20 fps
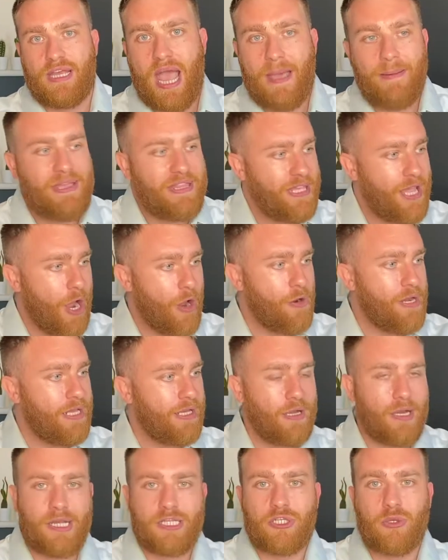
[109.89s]
mean, the only
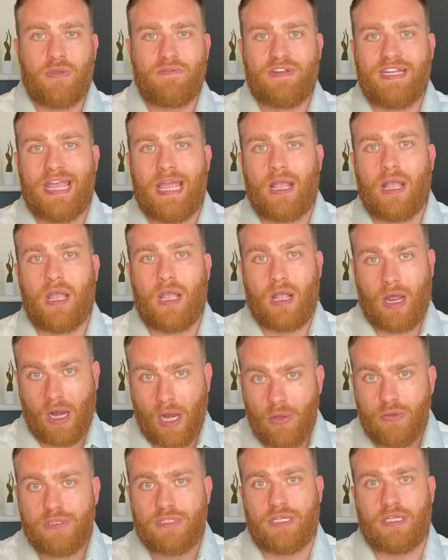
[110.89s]
guys who even get
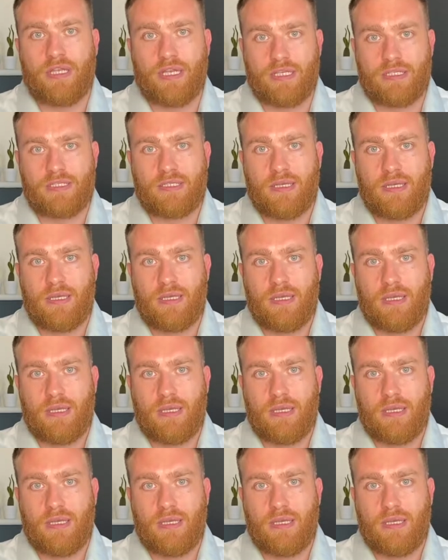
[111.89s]
close to this